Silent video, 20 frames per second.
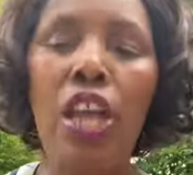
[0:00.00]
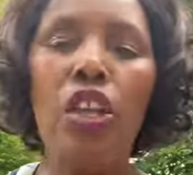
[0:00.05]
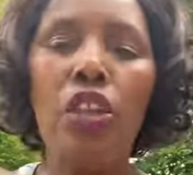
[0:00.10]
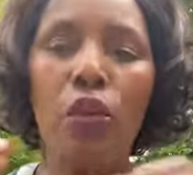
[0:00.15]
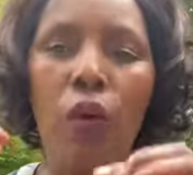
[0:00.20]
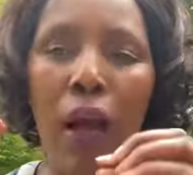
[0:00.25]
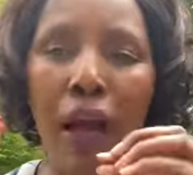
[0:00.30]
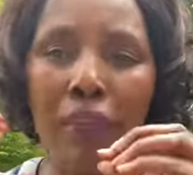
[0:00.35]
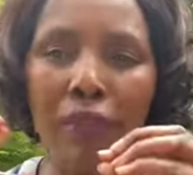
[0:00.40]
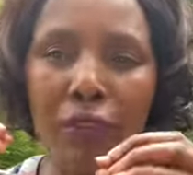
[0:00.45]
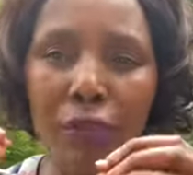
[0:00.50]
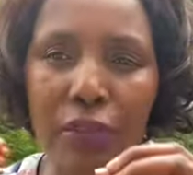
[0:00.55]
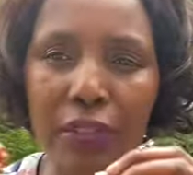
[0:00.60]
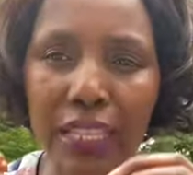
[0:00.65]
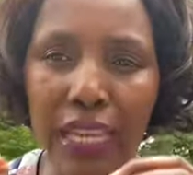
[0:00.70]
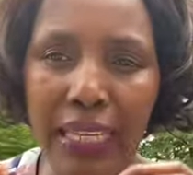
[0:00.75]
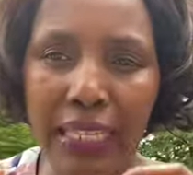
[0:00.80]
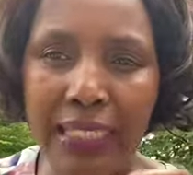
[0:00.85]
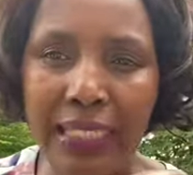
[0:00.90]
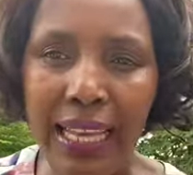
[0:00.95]
You have to
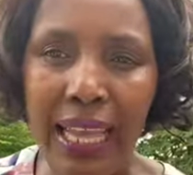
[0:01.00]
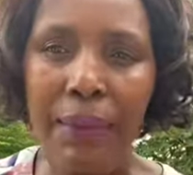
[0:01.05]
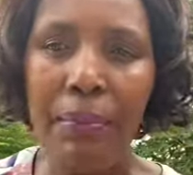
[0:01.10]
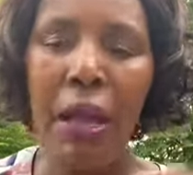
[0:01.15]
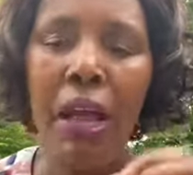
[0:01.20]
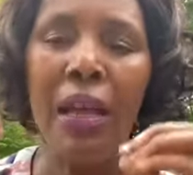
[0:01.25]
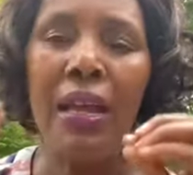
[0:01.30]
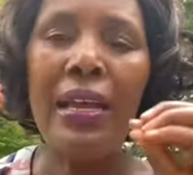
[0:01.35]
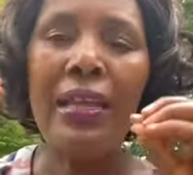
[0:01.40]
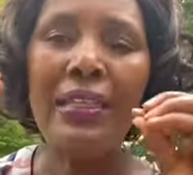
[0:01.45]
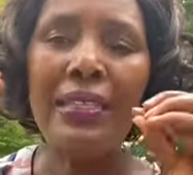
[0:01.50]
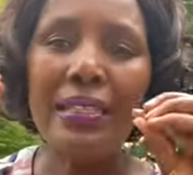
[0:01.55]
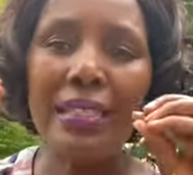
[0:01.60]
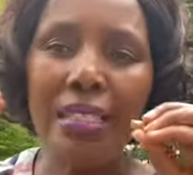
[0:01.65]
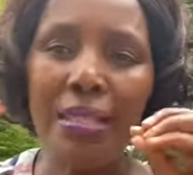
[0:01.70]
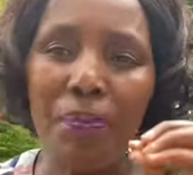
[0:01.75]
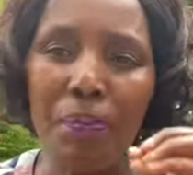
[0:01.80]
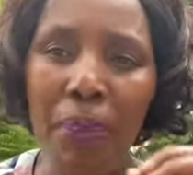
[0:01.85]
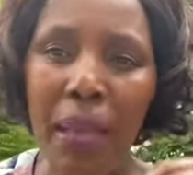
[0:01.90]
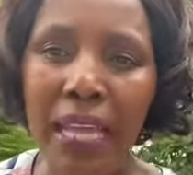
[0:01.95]
take time,
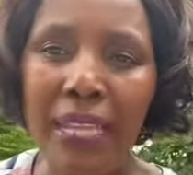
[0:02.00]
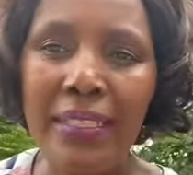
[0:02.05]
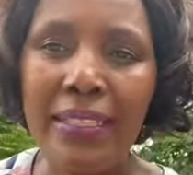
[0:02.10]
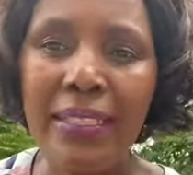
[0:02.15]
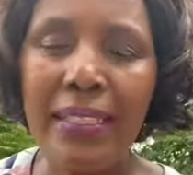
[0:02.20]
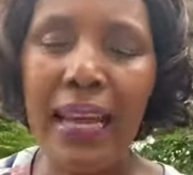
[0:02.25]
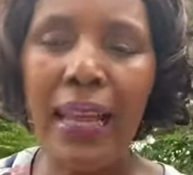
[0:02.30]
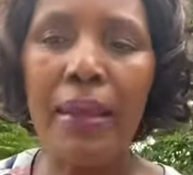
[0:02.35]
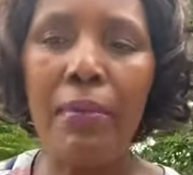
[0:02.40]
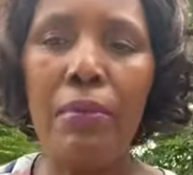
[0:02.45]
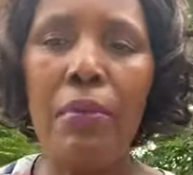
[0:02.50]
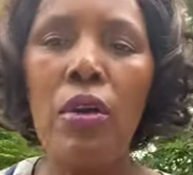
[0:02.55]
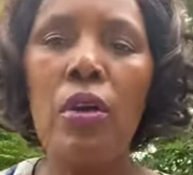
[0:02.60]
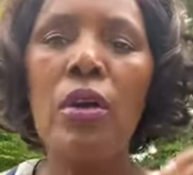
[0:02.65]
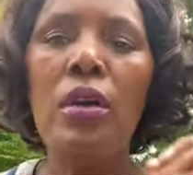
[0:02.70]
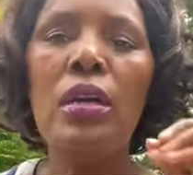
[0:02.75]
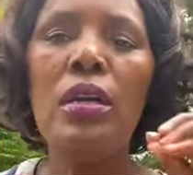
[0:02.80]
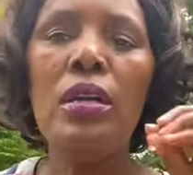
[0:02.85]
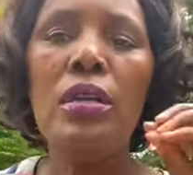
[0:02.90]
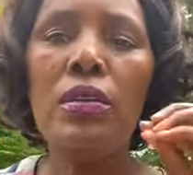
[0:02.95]
spend time,
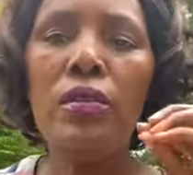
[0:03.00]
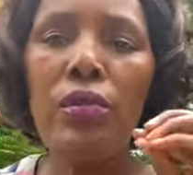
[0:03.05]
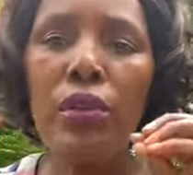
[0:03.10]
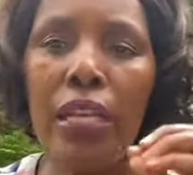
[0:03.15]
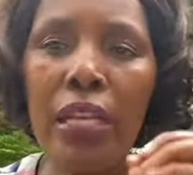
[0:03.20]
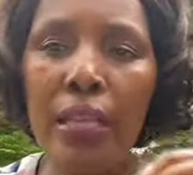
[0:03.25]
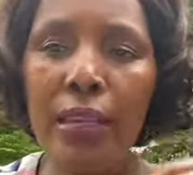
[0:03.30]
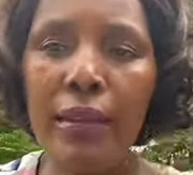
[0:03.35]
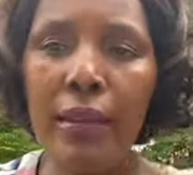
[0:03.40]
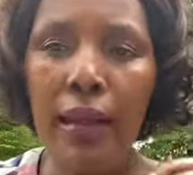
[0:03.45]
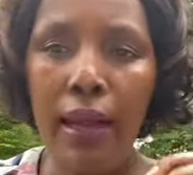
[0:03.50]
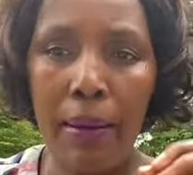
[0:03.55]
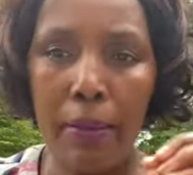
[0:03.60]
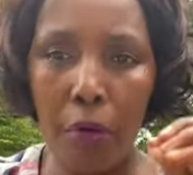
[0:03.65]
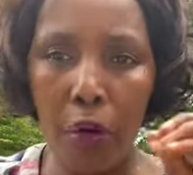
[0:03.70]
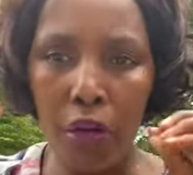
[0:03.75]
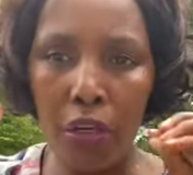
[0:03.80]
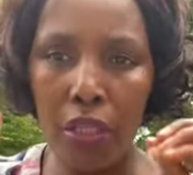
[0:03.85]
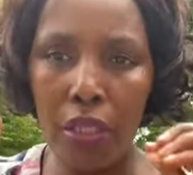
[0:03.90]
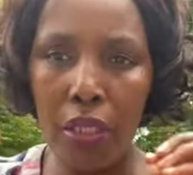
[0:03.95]
read. I'm
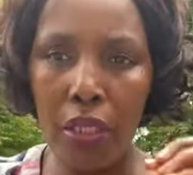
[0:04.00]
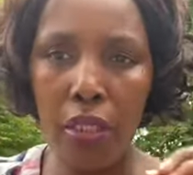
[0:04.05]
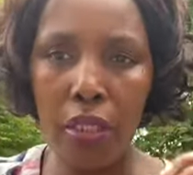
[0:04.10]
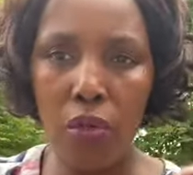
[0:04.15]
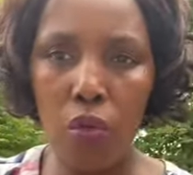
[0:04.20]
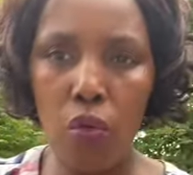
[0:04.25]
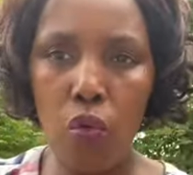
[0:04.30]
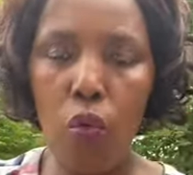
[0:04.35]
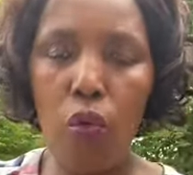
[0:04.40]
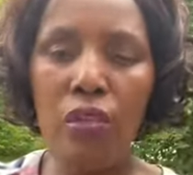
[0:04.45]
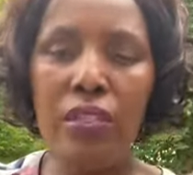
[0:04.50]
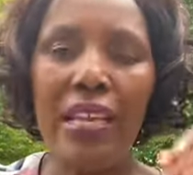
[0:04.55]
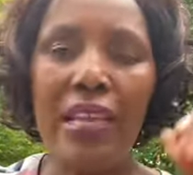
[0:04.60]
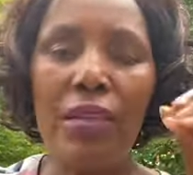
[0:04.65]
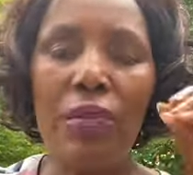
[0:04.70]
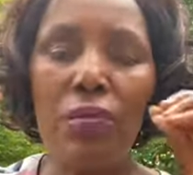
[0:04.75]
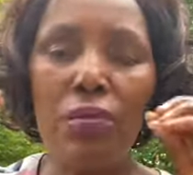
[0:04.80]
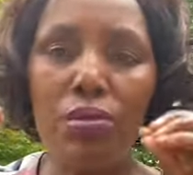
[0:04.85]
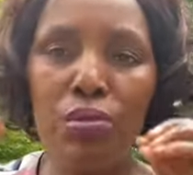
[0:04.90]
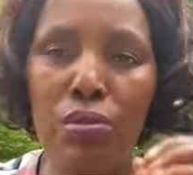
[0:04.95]
going to share the schools.
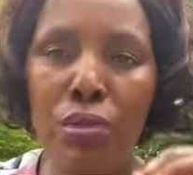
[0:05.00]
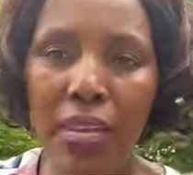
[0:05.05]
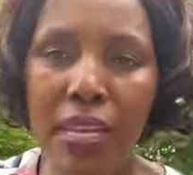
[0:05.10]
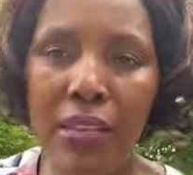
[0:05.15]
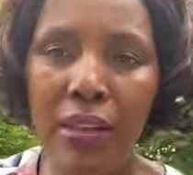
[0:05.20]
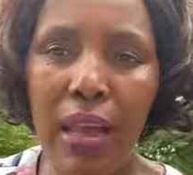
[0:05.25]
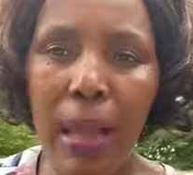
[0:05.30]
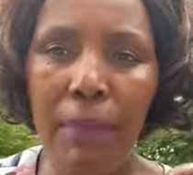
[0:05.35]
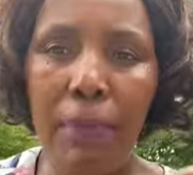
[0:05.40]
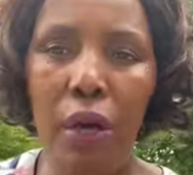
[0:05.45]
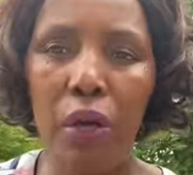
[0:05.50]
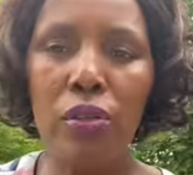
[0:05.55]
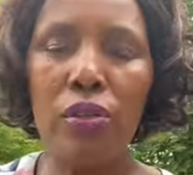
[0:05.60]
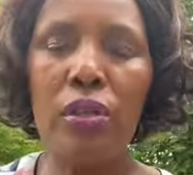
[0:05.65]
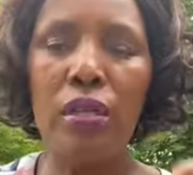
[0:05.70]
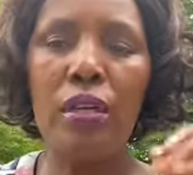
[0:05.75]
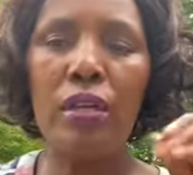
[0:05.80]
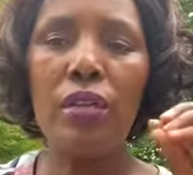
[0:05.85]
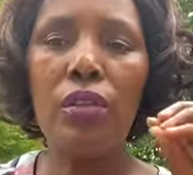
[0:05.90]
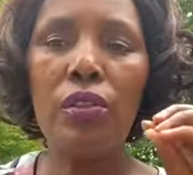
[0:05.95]
Read about
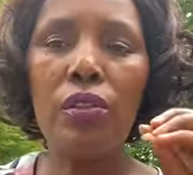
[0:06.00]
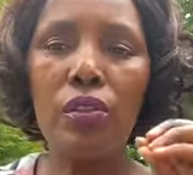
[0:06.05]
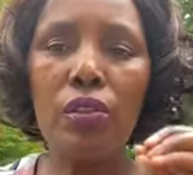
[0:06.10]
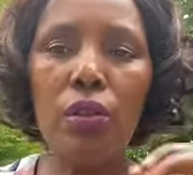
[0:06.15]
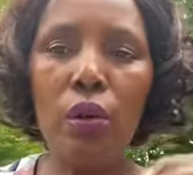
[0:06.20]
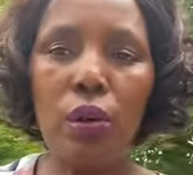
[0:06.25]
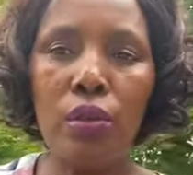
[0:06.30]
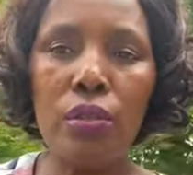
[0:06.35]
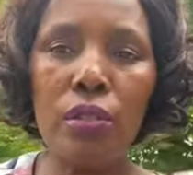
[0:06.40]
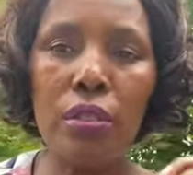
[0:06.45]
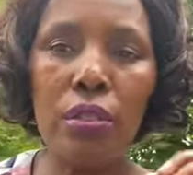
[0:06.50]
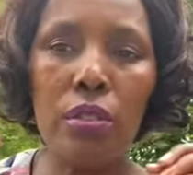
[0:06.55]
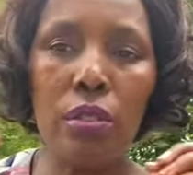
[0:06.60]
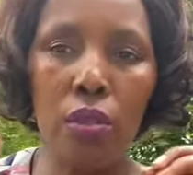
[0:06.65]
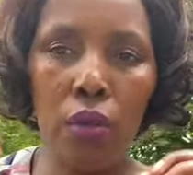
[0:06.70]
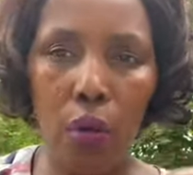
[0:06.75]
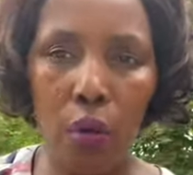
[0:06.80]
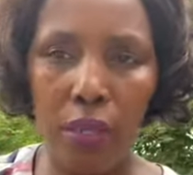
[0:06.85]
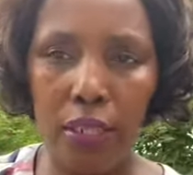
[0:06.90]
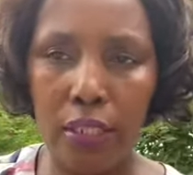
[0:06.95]
those
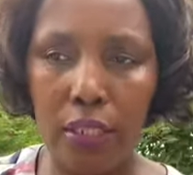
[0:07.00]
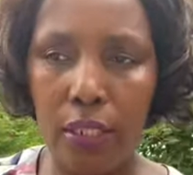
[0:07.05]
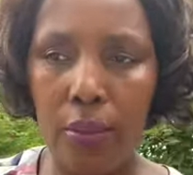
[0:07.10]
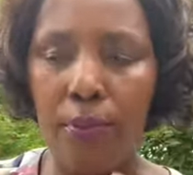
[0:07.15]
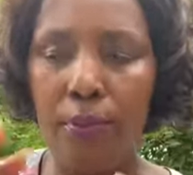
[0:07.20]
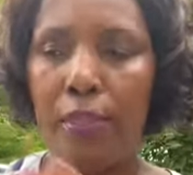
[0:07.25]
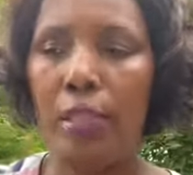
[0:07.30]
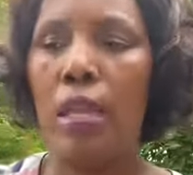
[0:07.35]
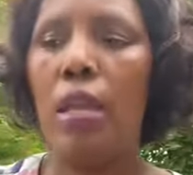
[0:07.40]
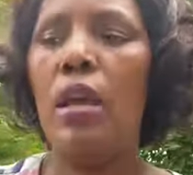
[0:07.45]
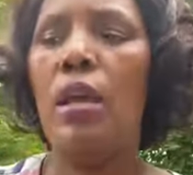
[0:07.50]
scholarships.